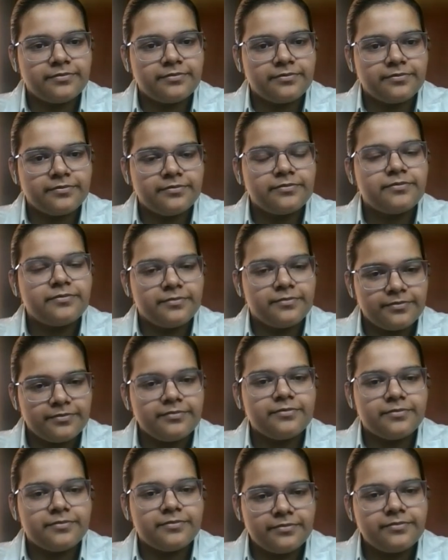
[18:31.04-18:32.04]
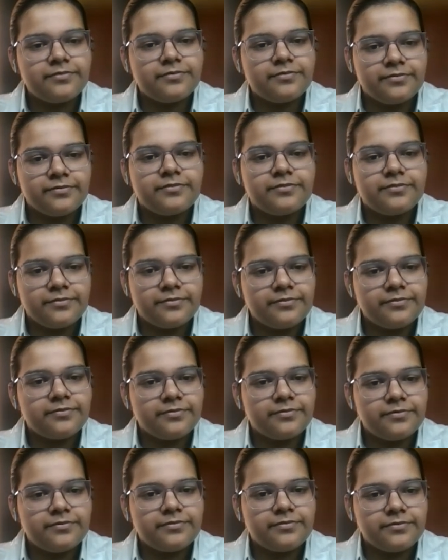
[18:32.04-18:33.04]

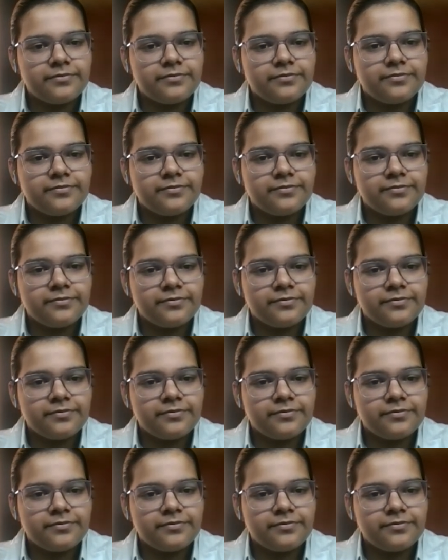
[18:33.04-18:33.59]
No words are spoken by the person on screen.